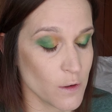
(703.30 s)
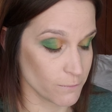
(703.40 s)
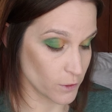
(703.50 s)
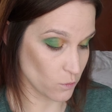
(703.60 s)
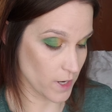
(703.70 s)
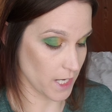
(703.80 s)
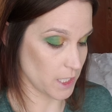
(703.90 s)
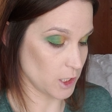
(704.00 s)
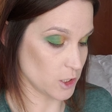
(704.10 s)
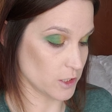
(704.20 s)
for
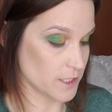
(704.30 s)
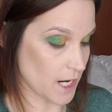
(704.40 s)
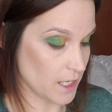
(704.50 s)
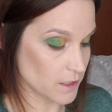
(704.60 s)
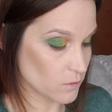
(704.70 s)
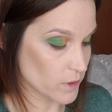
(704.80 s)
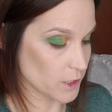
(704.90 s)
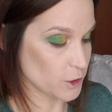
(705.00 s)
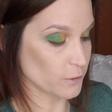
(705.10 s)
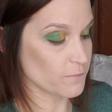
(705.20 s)
when you're done
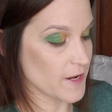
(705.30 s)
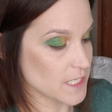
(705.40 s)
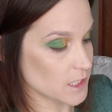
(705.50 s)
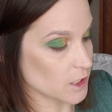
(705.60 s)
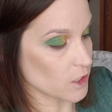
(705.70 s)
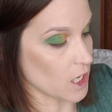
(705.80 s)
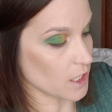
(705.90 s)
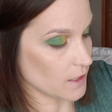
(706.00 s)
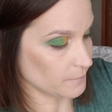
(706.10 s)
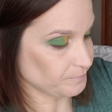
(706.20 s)
with your face look